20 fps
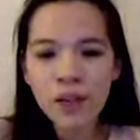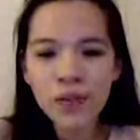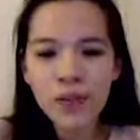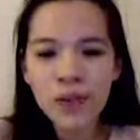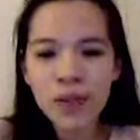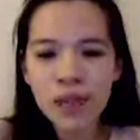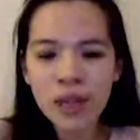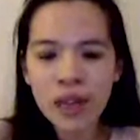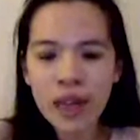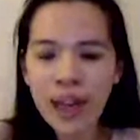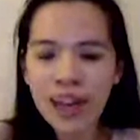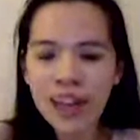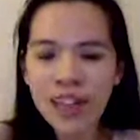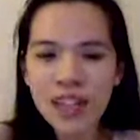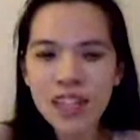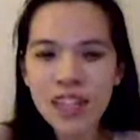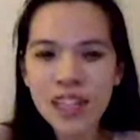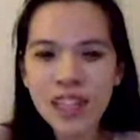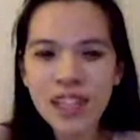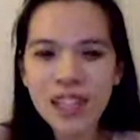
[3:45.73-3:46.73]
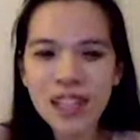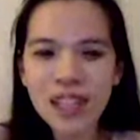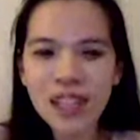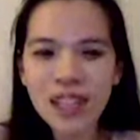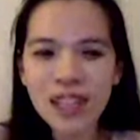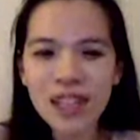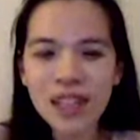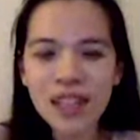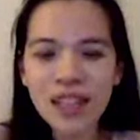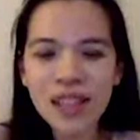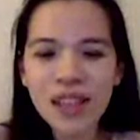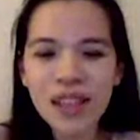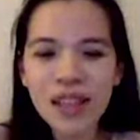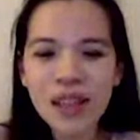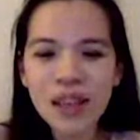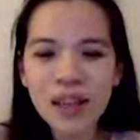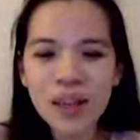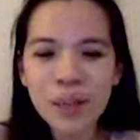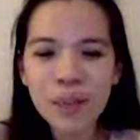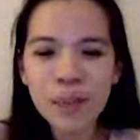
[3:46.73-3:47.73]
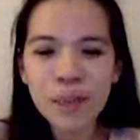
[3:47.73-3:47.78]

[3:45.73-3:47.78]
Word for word: have the additional